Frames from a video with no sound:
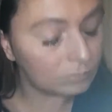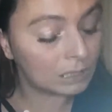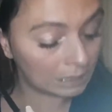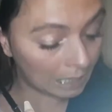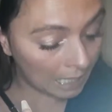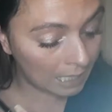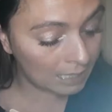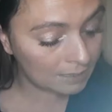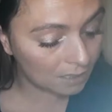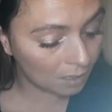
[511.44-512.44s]

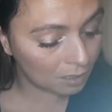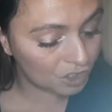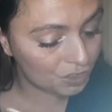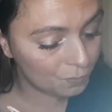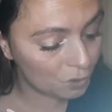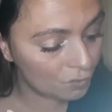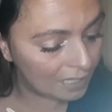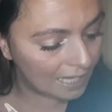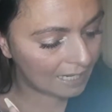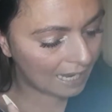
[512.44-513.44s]
glides on smooth
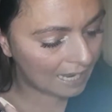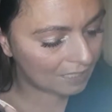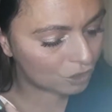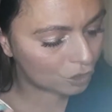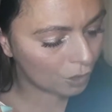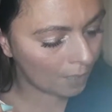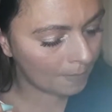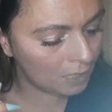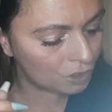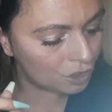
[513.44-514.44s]
and adds
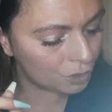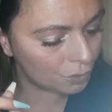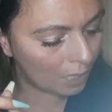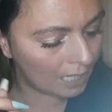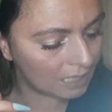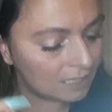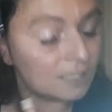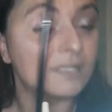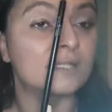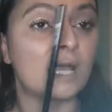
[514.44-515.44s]
drama to any
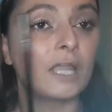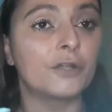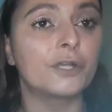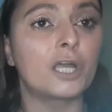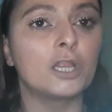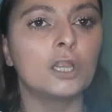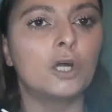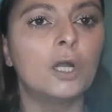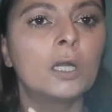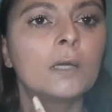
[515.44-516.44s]
desired
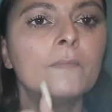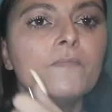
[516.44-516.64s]
look.